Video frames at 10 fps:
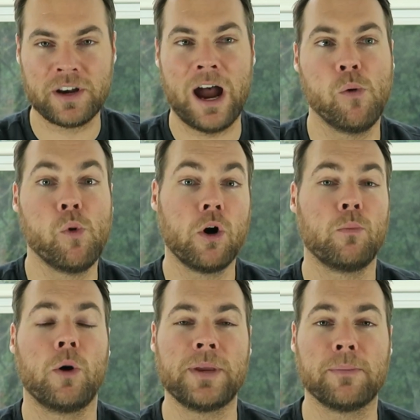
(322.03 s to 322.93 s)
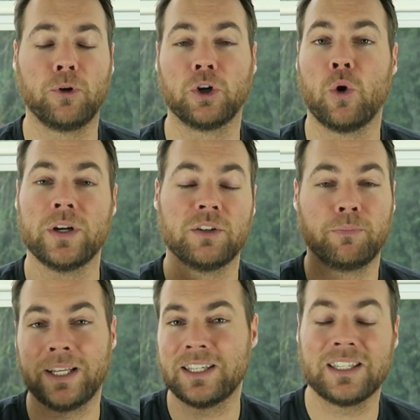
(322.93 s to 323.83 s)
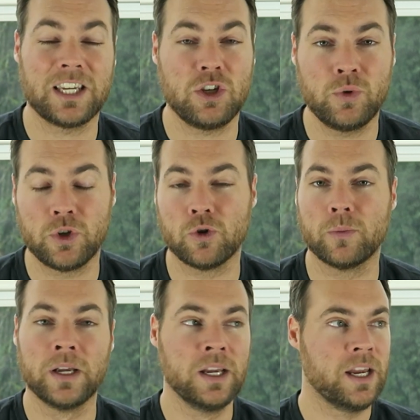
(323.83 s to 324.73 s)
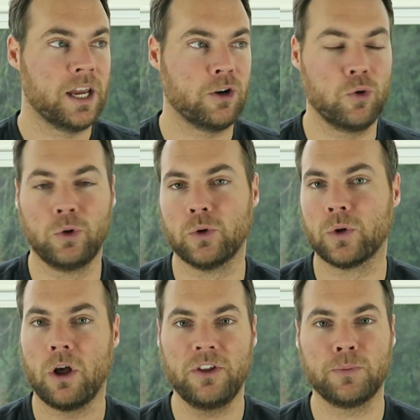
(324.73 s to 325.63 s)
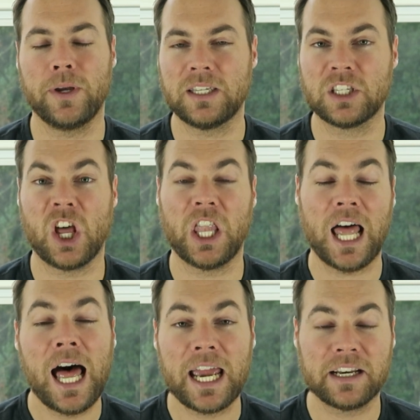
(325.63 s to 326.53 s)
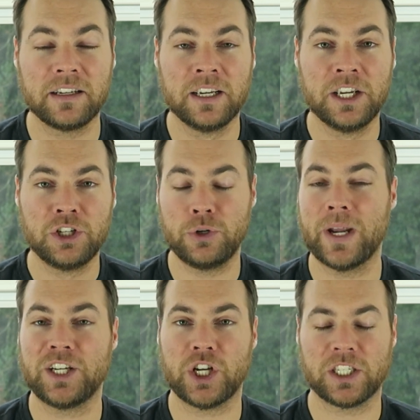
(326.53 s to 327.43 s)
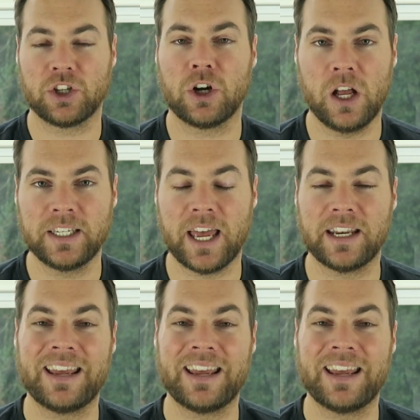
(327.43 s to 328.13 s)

Now more and more people are going to places like YouTube and Hulu and all these places online to digest their content.